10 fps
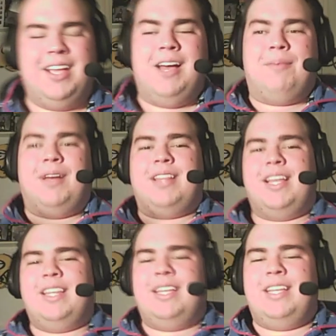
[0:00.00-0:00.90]
But
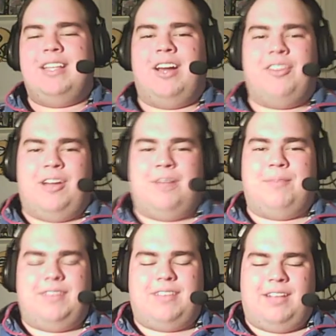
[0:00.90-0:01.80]
lately, other
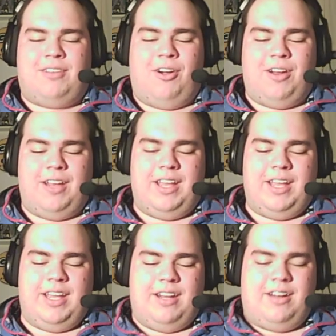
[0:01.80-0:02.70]
companies like
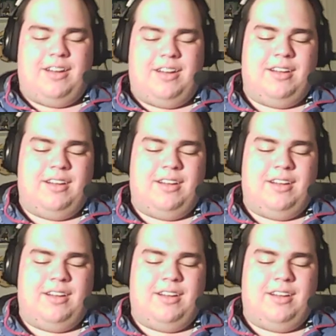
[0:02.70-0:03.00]
Target, there